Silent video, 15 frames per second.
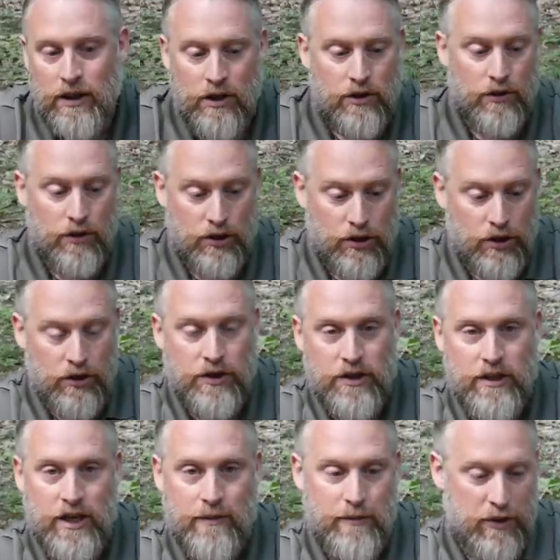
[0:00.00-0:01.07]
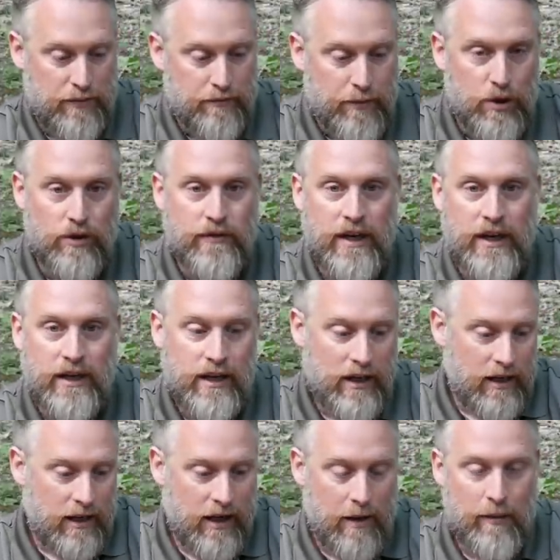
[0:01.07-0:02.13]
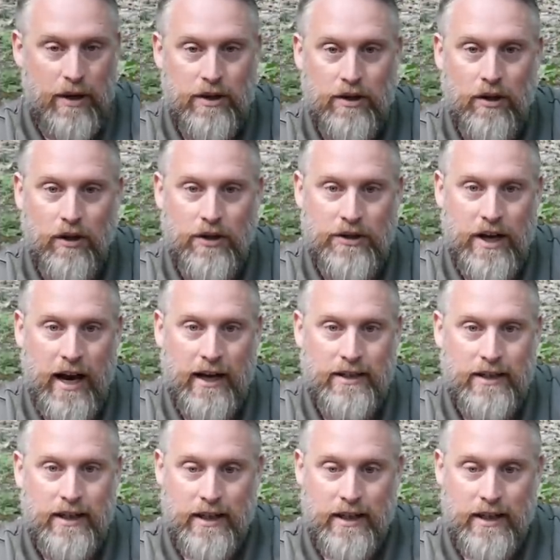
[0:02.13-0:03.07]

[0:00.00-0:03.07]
So should the team that's moving come under contact,